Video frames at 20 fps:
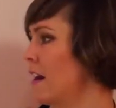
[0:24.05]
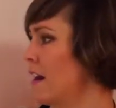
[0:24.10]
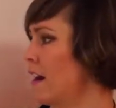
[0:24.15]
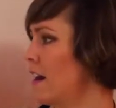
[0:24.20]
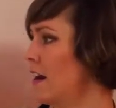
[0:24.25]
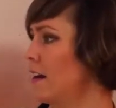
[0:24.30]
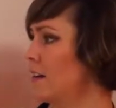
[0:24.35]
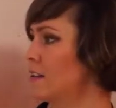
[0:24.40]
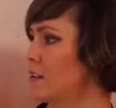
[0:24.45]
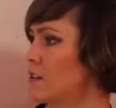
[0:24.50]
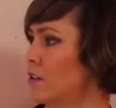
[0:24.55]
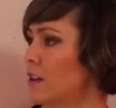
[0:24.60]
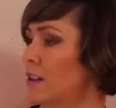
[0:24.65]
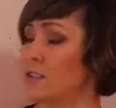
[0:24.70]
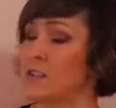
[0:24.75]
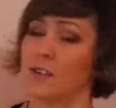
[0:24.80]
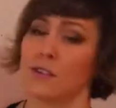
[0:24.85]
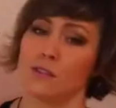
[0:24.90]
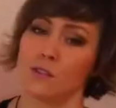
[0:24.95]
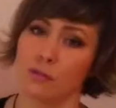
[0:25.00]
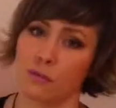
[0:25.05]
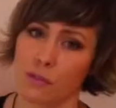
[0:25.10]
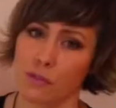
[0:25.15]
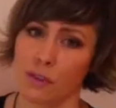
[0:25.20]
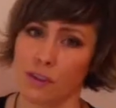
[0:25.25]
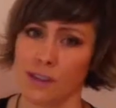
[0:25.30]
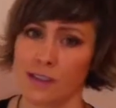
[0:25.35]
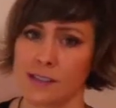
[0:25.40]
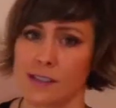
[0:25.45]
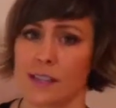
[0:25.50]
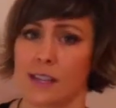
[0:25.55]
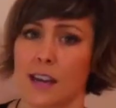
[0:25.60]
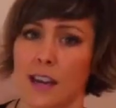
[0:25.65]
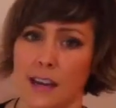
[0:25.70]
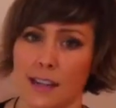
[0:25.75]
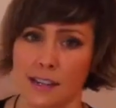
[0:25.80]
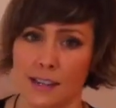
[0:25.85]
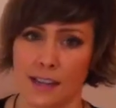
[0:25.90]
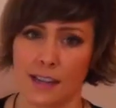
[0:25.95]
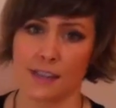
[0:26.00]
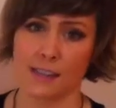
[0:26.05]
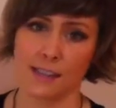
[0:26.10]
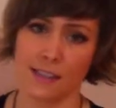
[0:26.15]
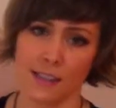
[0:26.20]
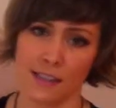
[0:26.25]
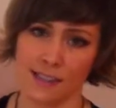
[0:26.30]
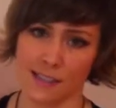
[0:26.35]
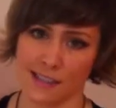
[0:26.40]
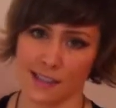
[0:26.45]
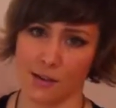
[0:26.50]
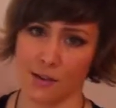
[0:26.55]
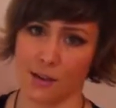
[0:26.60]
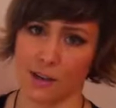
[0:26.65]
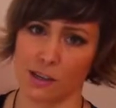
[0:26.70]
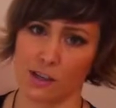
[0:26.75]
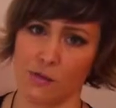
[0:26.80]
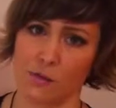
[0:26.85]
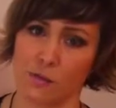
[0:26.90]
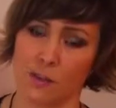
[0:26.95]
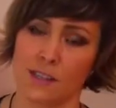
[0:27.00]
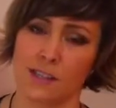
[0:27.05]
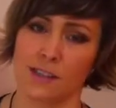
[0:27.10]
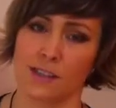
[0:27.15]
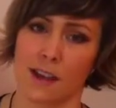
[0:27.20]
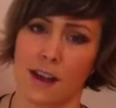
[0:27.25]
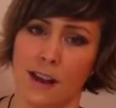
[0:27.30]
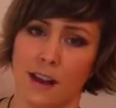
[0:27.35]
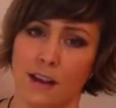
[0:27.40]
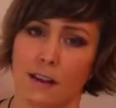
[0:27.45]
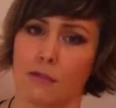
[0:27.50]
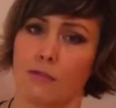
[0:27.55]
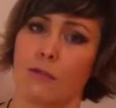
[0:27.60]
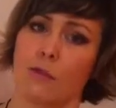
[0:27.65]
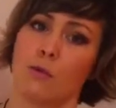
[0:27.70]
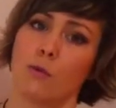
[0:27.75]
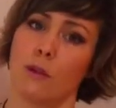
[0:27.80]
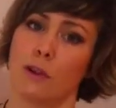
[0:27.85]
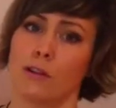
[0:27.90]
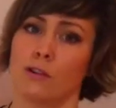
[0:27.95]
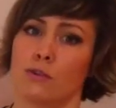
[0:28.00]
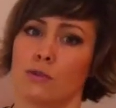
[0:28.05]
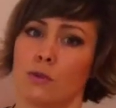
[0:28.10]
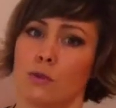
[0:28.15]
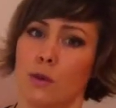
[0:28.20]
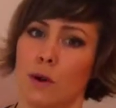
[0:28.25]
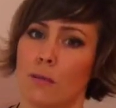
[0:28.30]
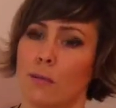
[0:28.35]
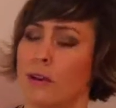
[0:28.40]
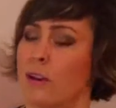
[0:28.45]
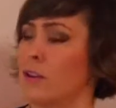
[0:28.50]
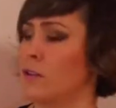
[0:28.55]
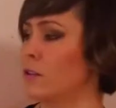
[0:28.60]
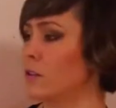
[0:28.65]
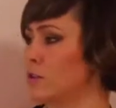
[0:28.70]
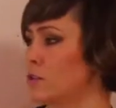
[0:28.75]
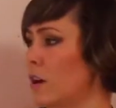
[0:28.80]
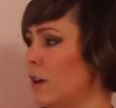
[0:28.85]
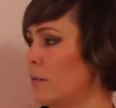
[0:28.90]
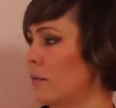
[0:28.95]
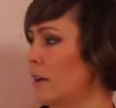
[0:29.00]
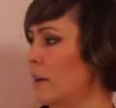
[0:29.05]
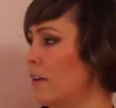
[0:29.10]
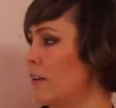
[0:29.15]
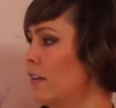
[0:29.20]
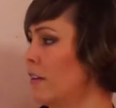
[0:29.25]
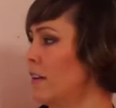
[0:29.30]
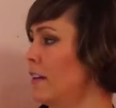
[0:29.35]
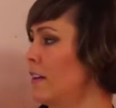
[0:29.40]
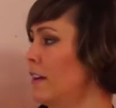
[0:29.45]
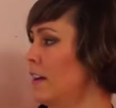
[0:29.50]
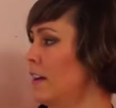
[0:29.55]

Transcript: Uh, okay, so there's a few things to kind of take into consideration when deciding if you want to do a wet pail or a dry pail.